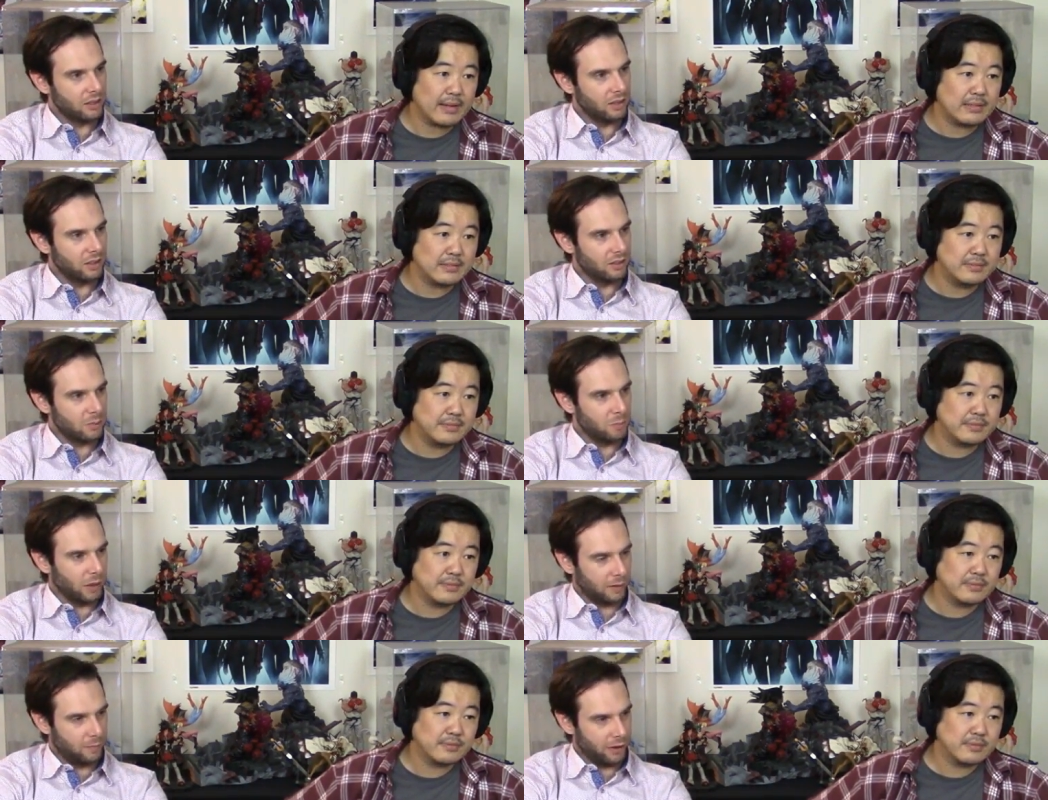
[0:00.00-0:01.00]
Speaker 1: that it's, like,
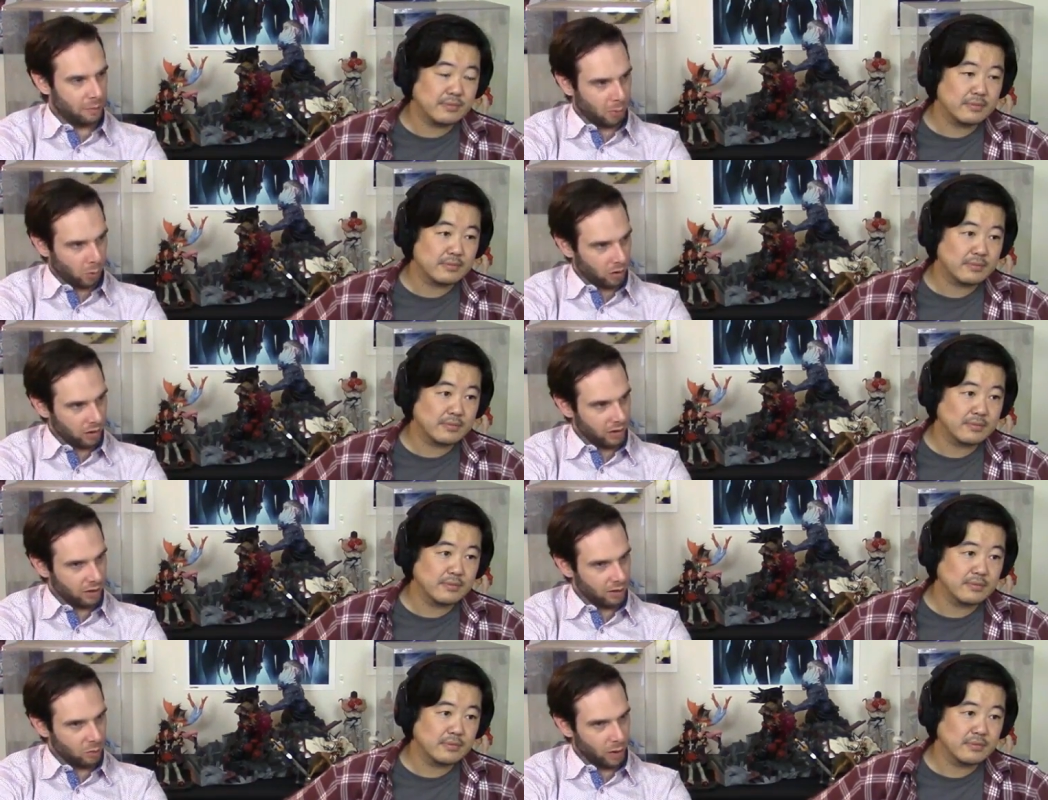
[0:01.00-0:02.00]
very
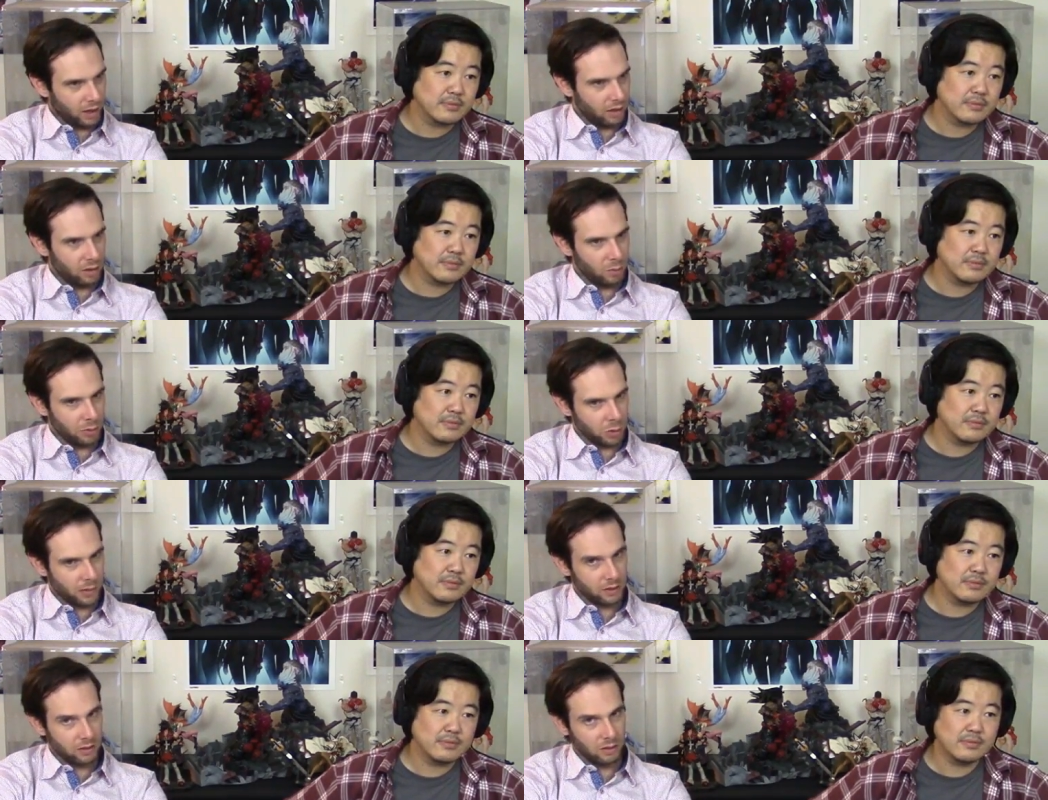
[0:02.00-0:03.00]
poorly weighted with
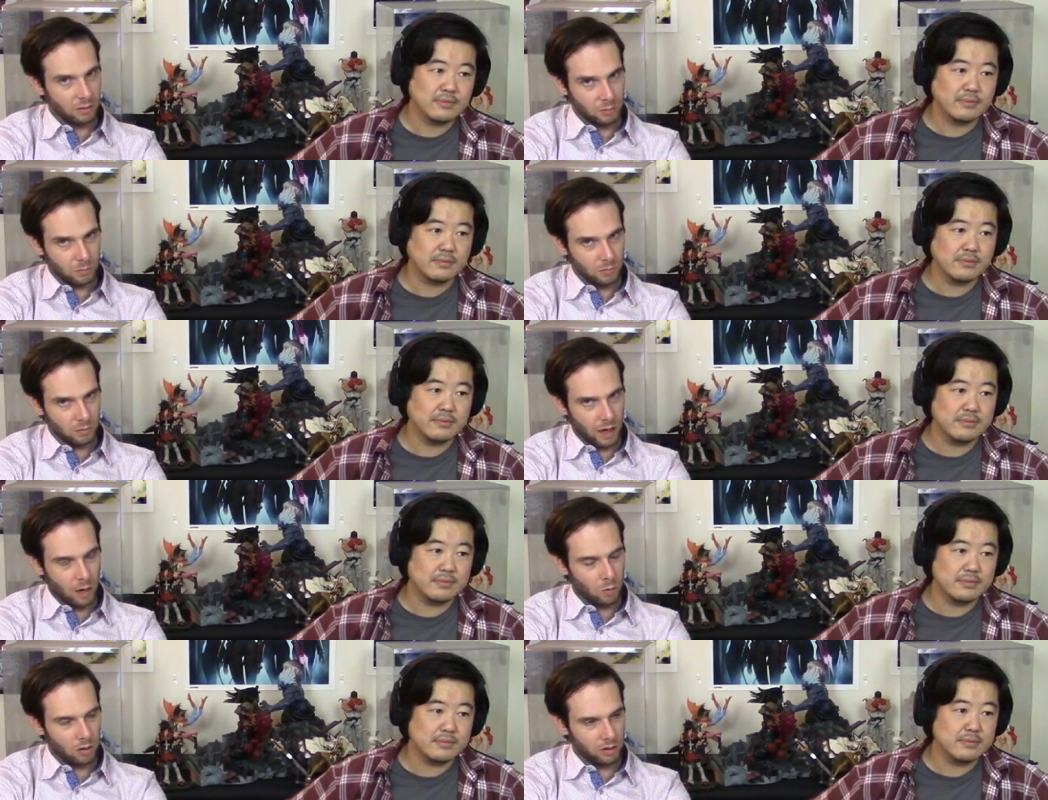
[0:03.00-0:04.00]
respect to... how
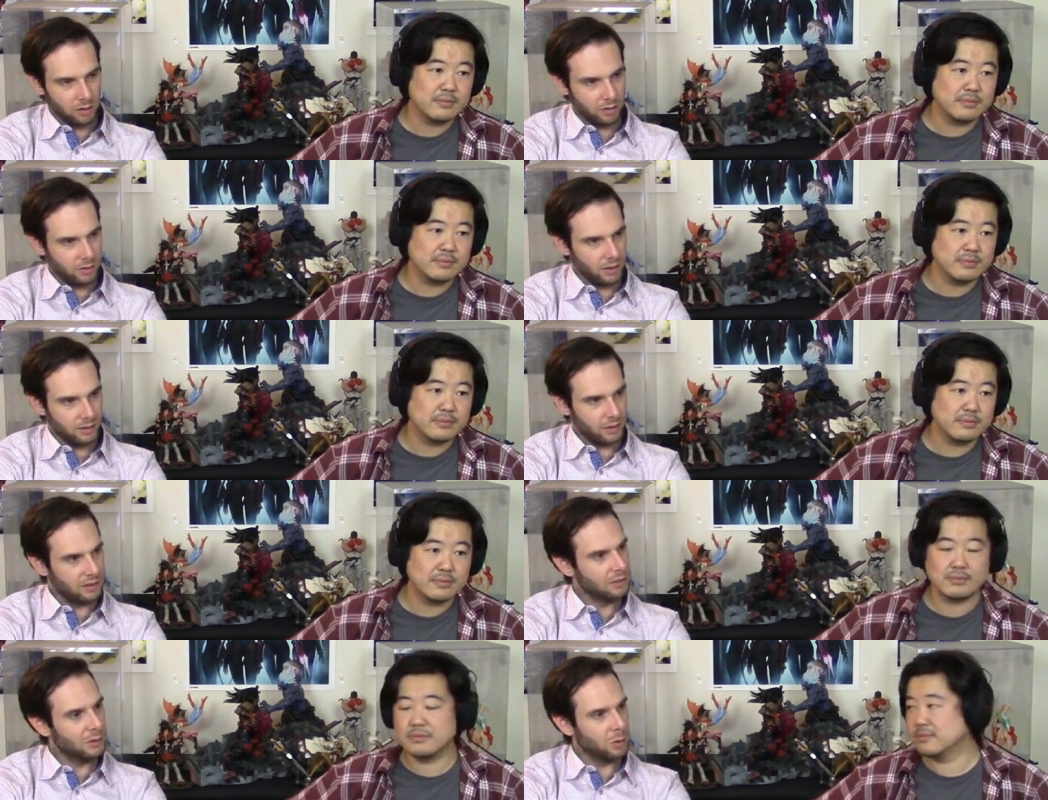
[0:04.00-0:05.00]
worth it is is it
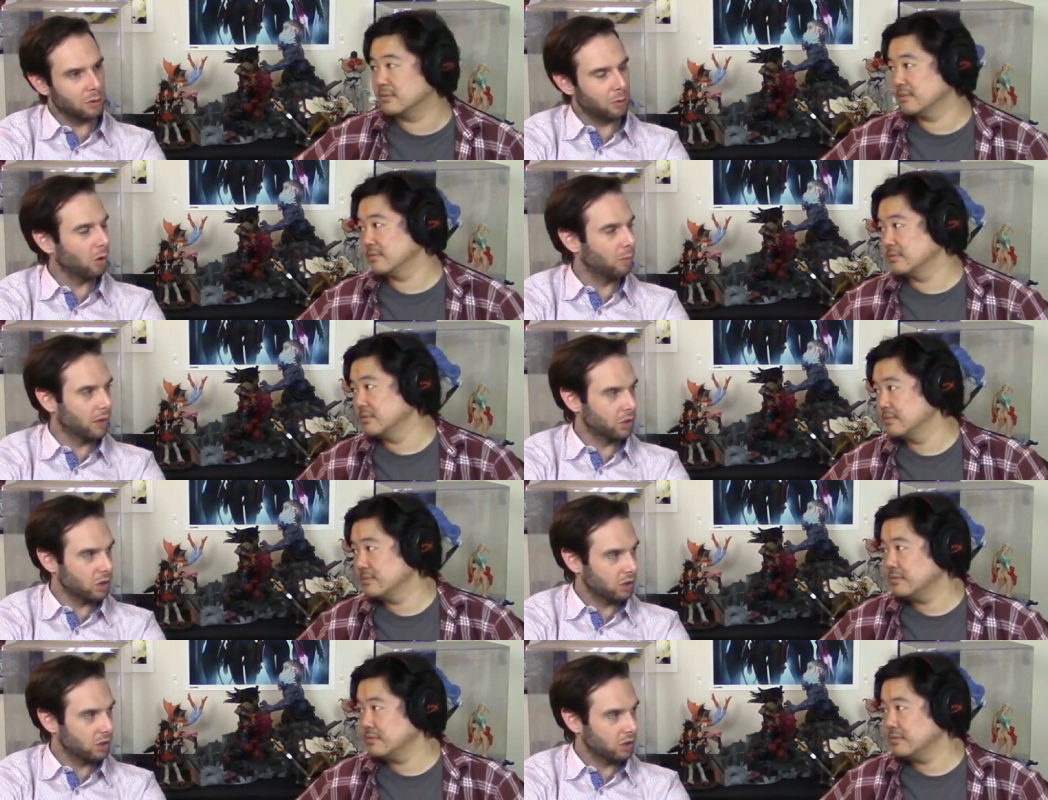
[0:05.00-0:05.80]
to throw a punch?